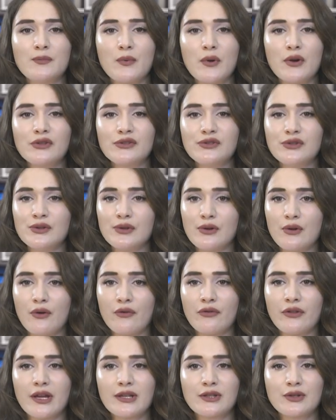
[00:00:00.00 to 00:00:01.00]
birth to
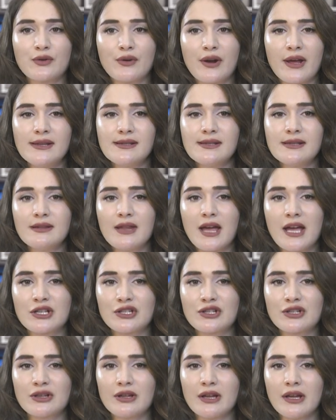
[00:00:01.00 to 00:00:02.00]
love, that creates a
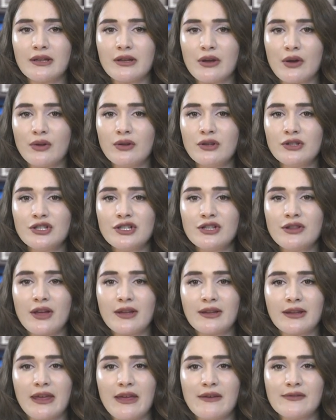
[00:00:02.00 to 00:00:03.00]
national ideology
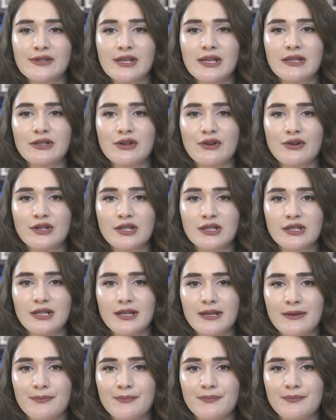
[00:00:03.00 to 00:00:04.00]
that gives
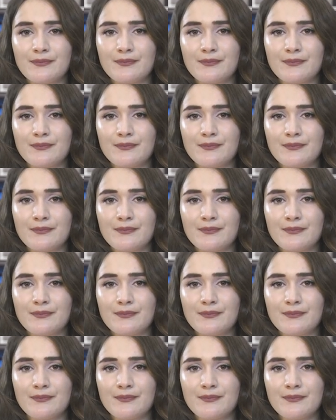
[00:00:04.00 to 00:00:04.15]
eternity.